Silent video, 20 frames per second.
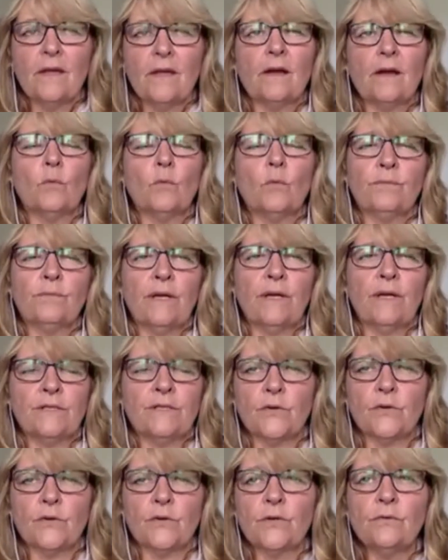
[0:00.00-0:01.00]
With my
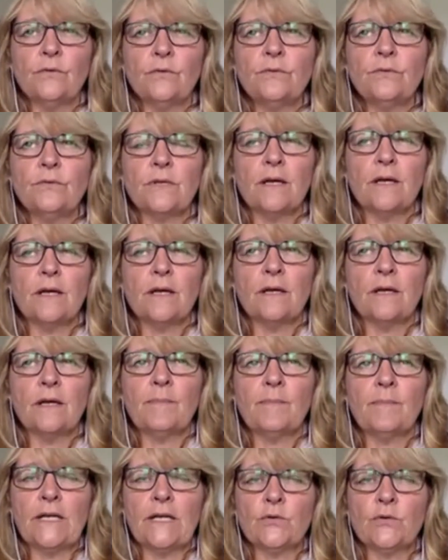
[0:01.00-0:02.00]
historicals,
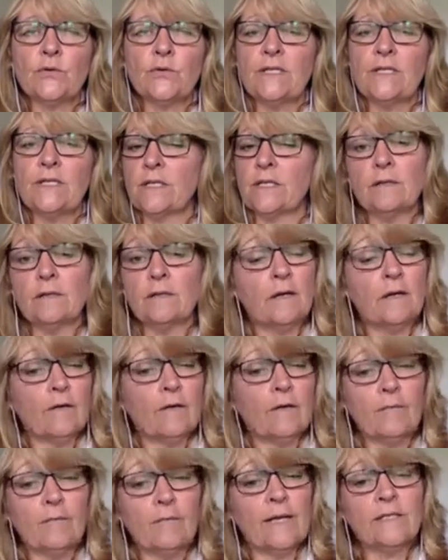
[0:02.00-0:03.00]
page reads are
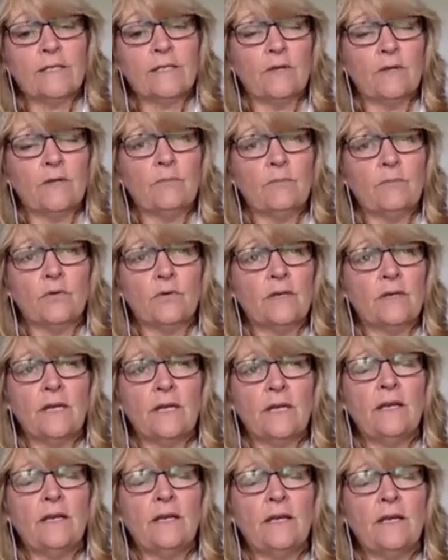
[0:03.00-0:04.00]
massively important,
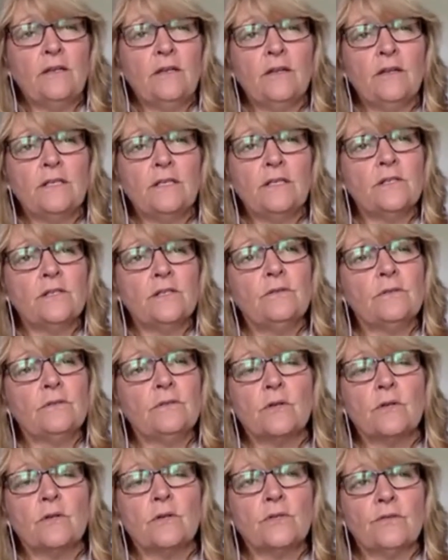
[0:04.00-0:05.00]
and there's two
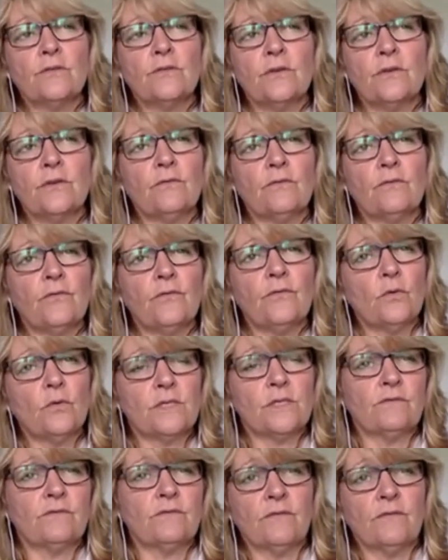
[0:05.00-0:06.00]
schools of thoughts
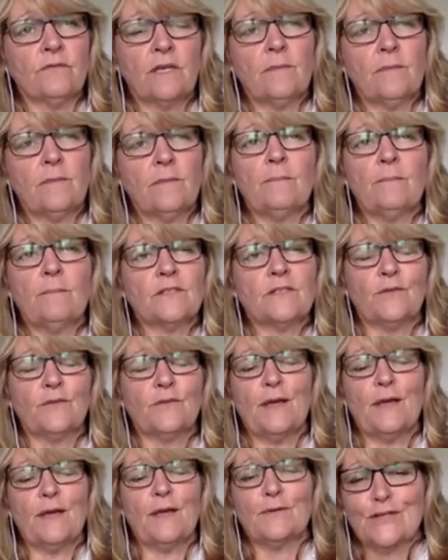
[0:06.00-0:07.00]
of giving Amazon
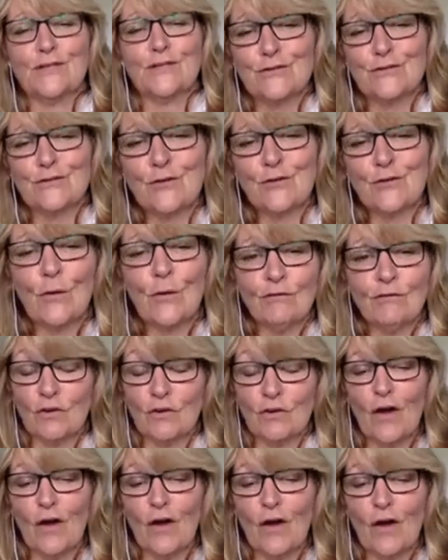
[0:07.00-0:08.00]
that much control over
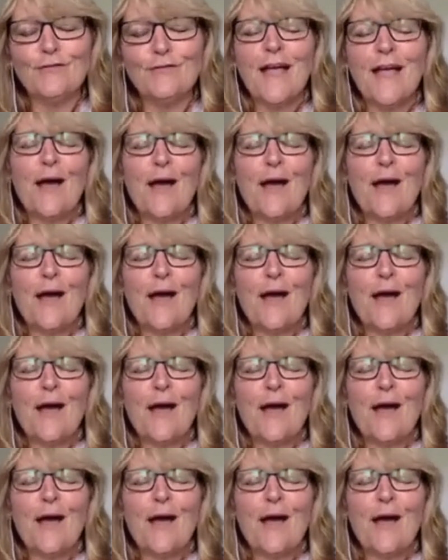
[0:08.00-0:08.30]
your life,